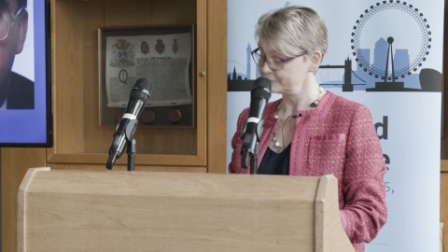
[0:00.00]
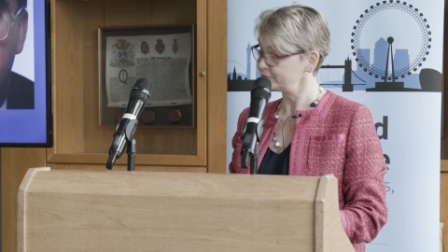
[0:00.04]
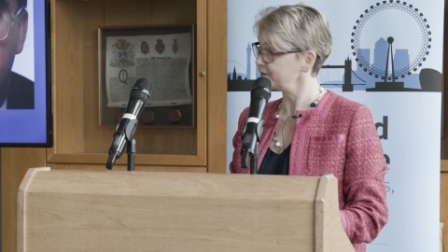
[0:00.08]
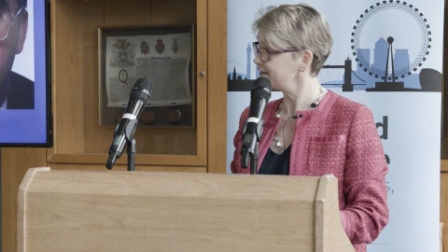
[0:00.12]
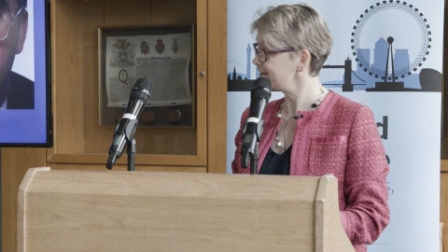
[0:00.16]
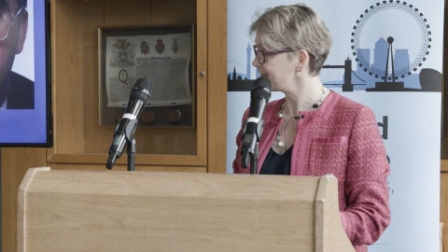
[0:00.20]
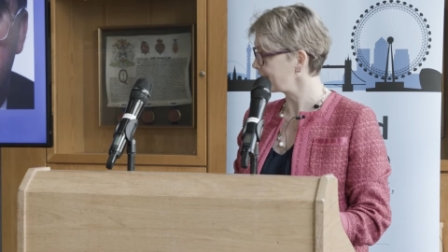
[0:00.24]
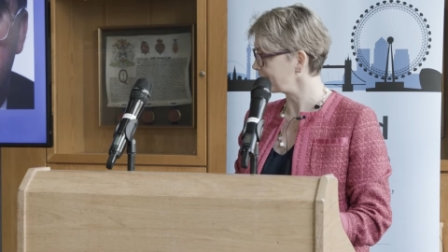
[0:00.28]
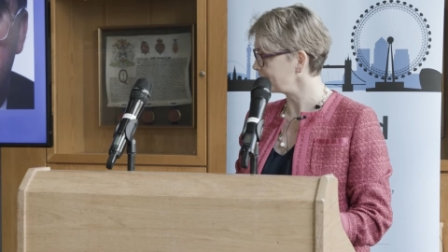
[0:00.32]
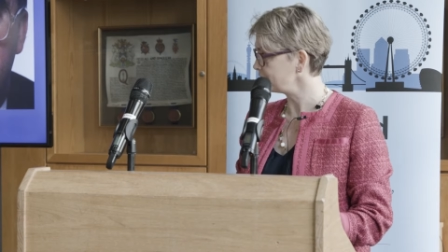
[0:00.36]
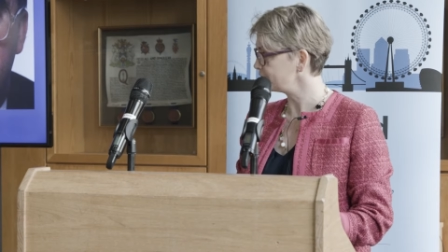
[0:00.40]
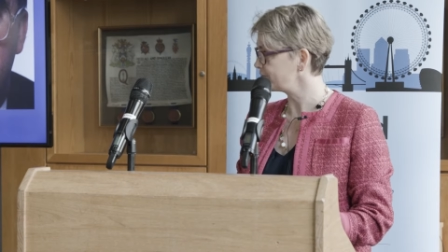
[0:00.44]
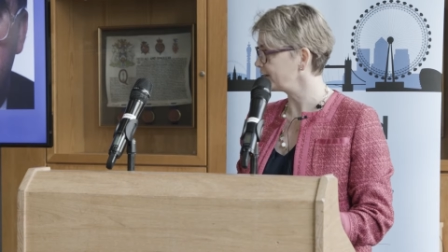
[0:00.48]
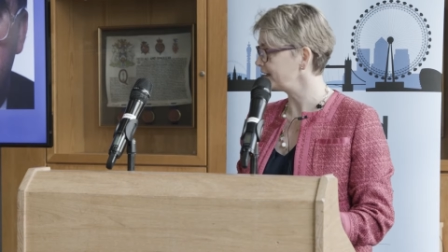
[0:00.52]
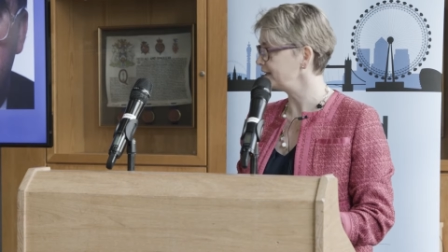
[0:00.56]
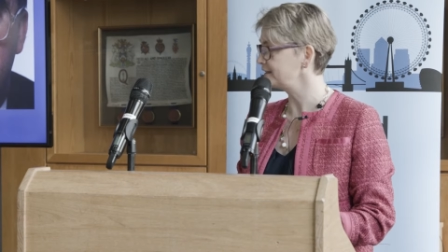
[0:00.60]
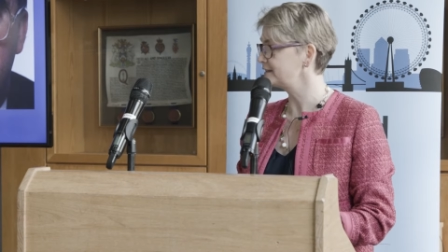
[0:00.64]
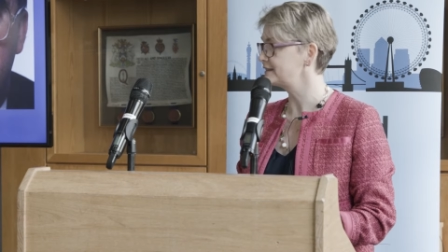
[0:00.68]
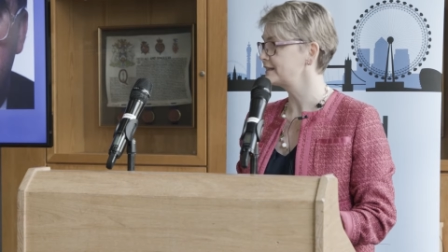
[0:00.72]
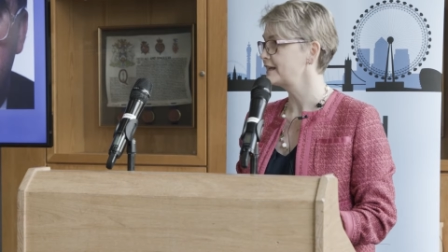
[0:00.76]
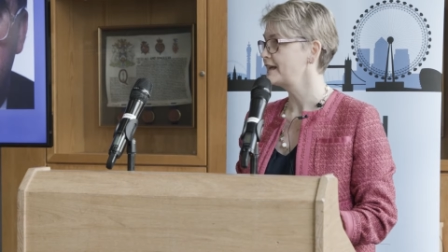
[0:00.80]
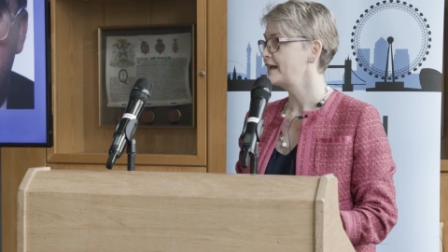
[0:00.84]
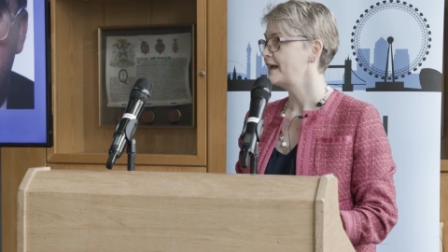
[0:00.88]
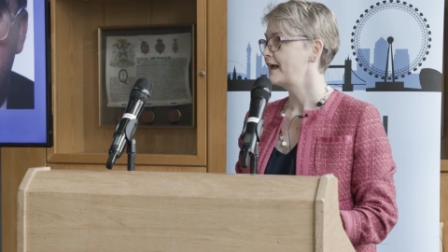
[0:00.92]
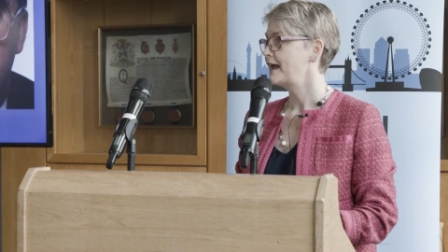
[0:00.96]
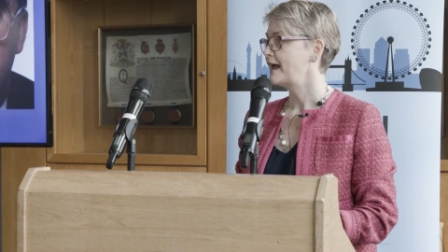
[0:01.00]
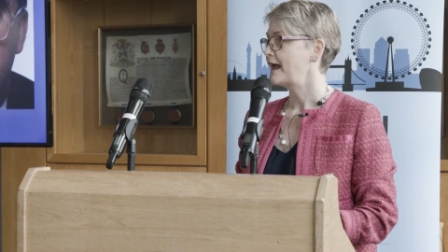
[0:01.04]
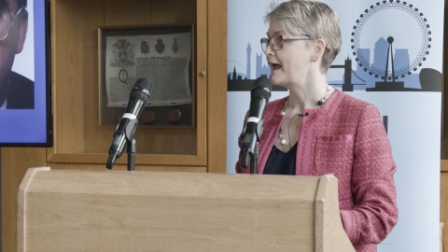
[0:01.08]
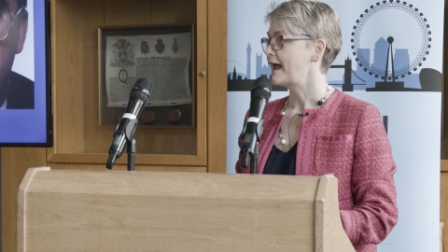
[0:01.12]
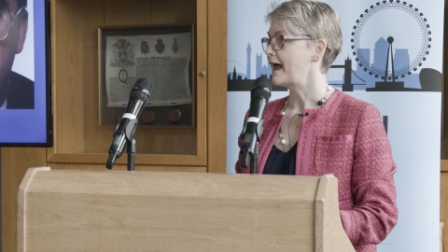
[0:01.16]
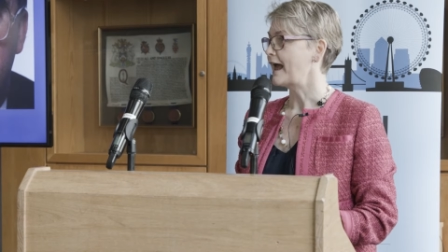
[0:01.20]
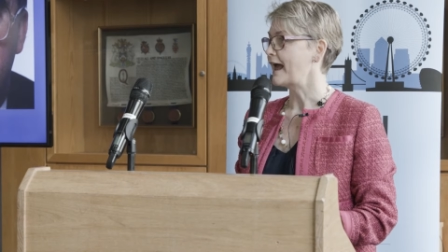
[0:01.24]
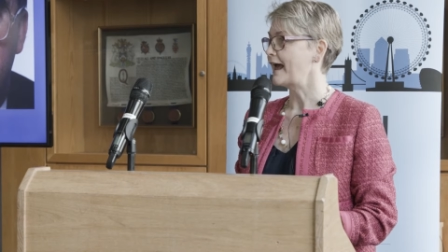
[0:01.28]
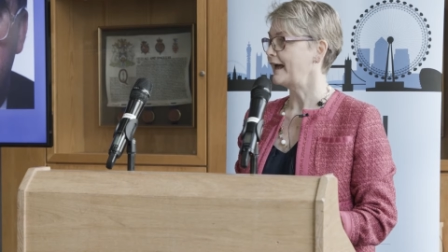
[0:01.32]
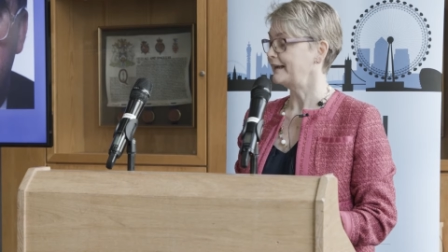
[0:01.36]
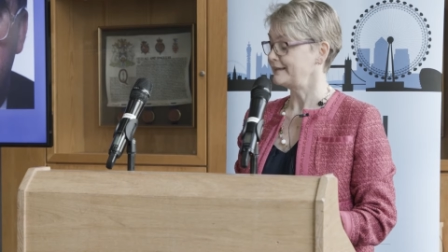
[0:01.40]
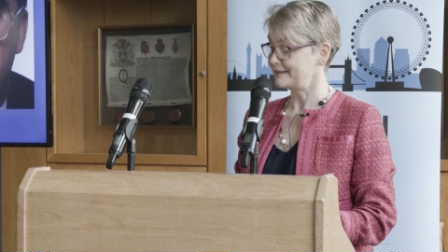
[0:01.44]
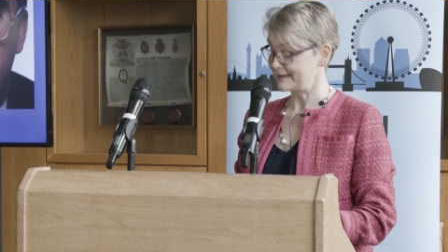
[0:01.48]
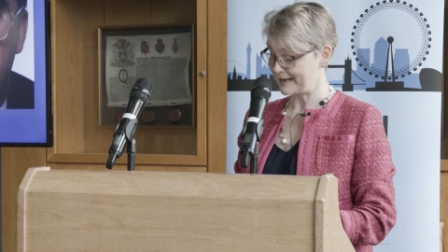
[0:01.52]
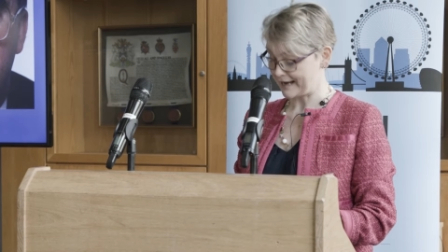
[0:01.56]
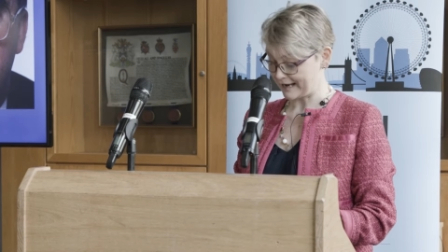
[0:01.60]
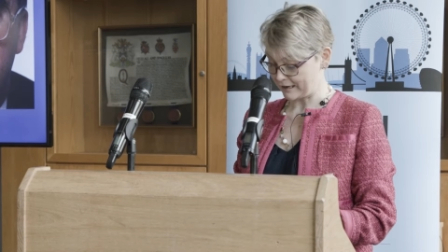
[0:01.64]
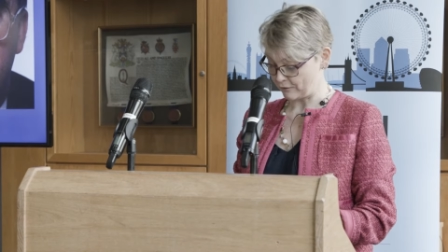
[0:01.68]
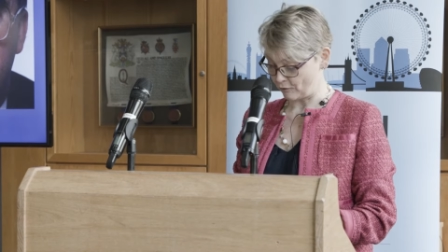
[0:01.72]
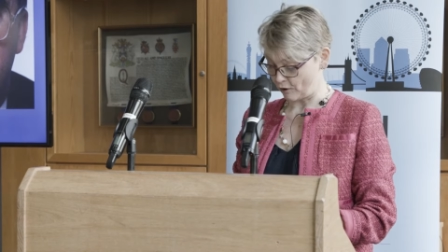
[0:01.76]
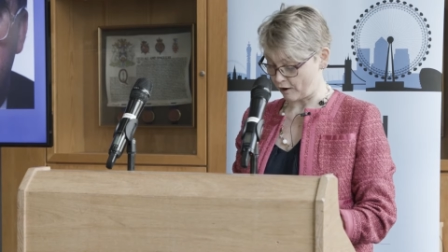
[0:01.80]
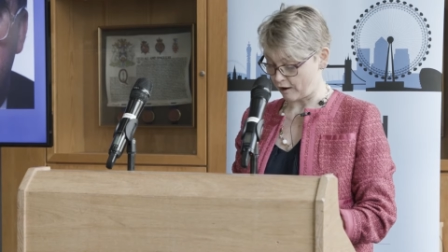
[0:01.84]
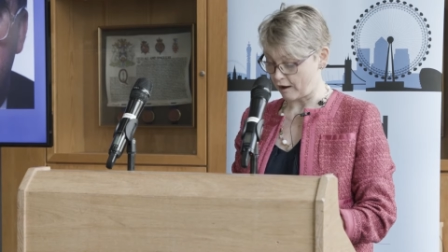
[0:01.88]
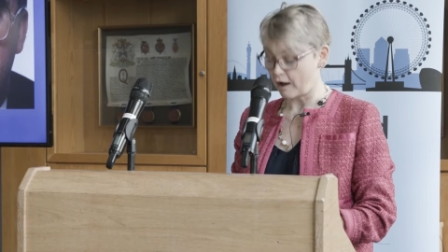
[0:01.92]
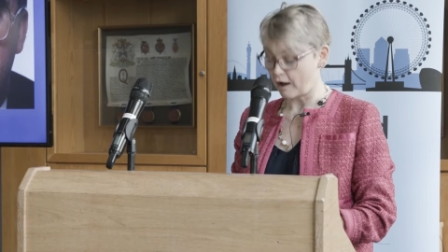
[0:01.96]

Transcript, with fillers: for David, and now